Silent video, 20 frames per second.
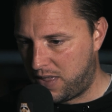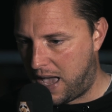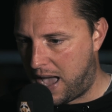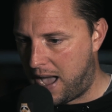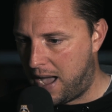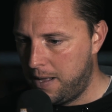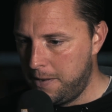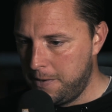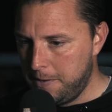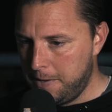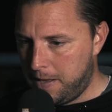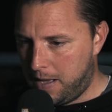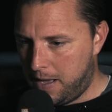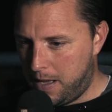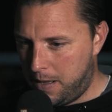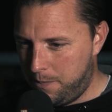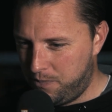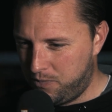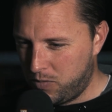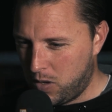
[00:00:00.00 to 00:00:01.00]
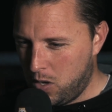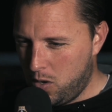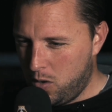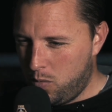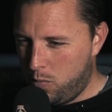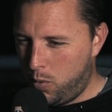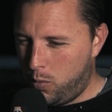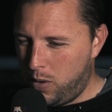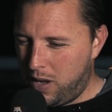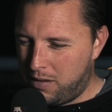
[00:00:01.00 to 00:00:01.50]
that.
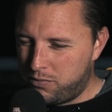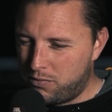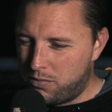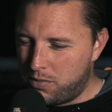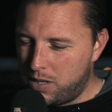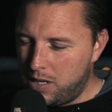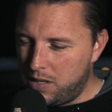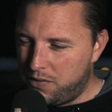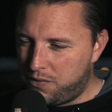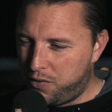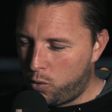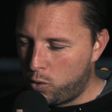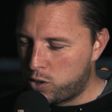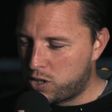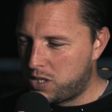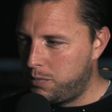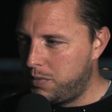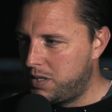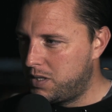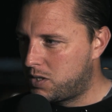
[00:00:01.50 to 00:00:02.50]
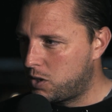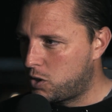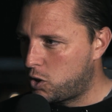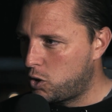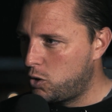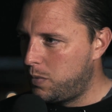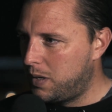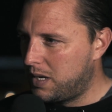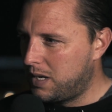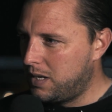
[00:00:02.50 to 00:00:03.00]
But we haven't really forced him into
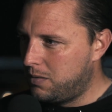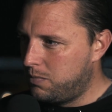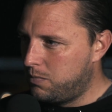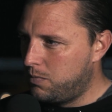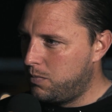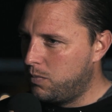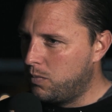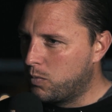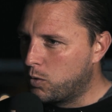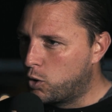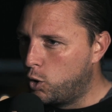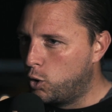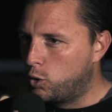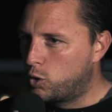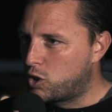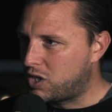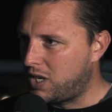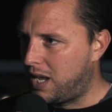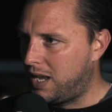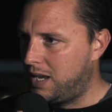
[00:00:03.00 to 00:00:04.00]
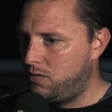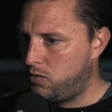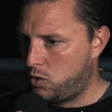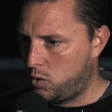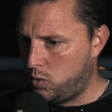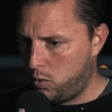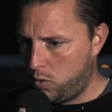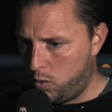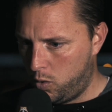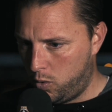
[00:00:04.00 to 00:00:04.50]
too many good saves
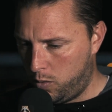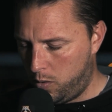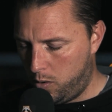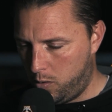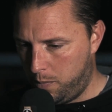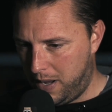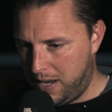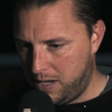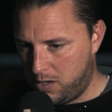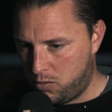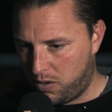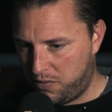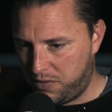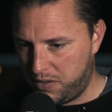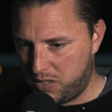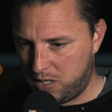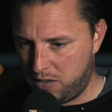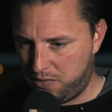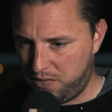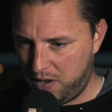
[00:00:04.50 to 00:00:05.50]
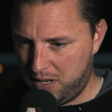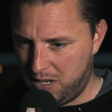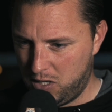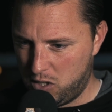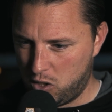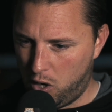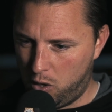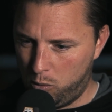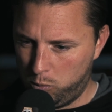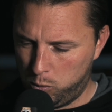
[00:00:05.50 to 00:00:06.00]
or made Griffiths defend his
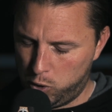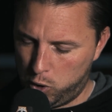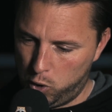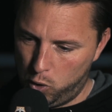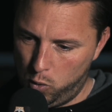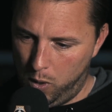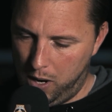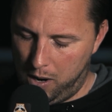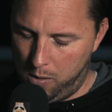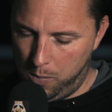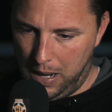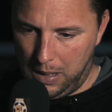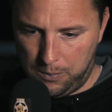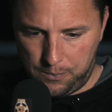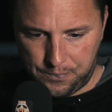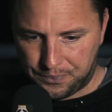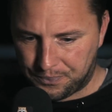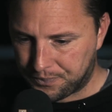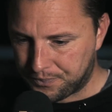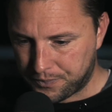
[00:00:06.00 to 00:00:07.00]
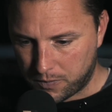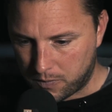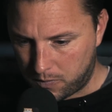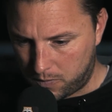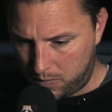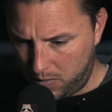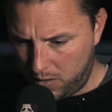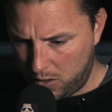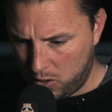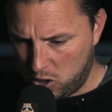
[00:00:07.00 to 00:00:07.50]
goal too well. But
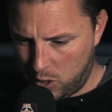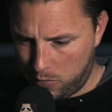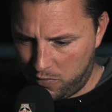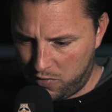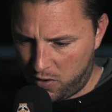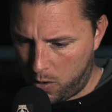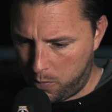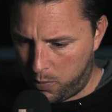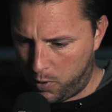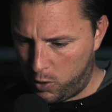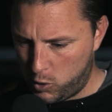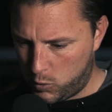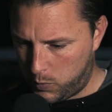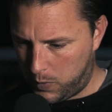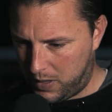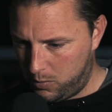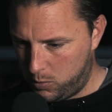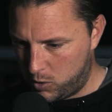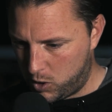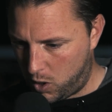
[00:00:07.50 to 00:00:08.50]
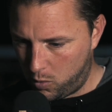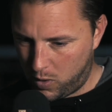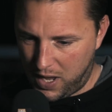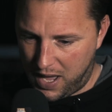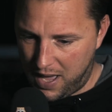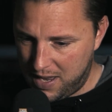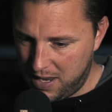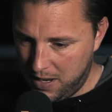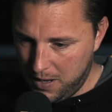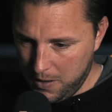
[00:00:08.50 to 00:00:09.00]
some of our approach play was
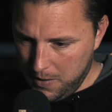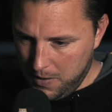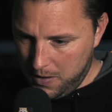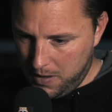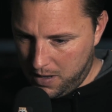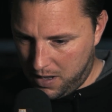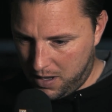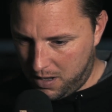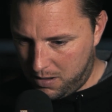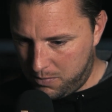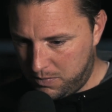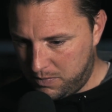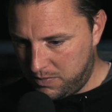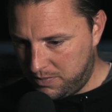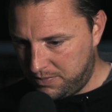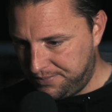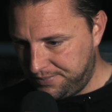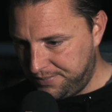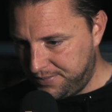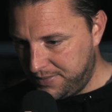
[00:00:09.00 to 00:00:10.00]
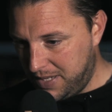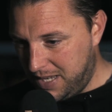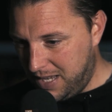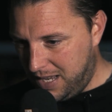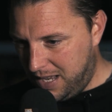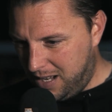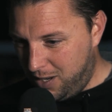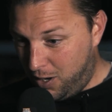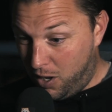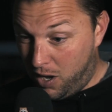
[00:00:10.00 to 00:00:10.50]
okay.
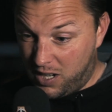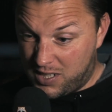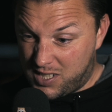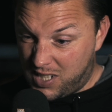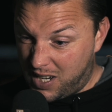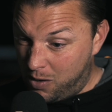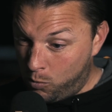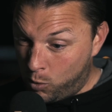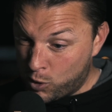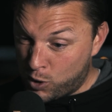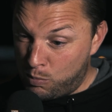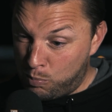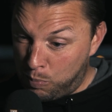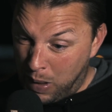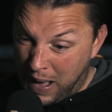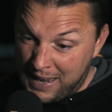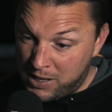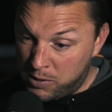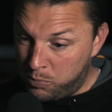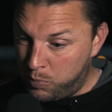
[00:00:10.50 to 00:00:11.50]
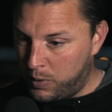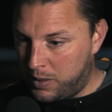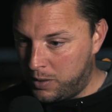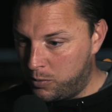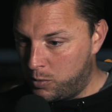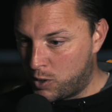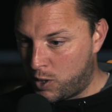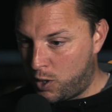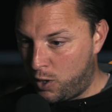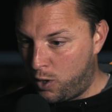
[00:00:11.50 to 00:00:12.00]
Look, I'd say it wasn't bad, but it
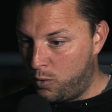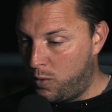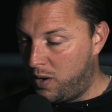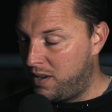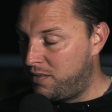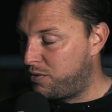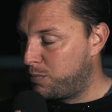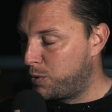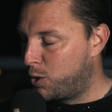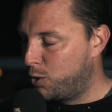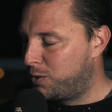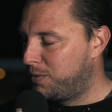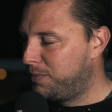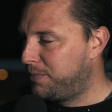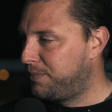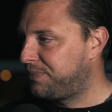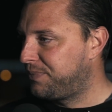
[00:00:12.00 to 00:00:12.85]
was a long way from good.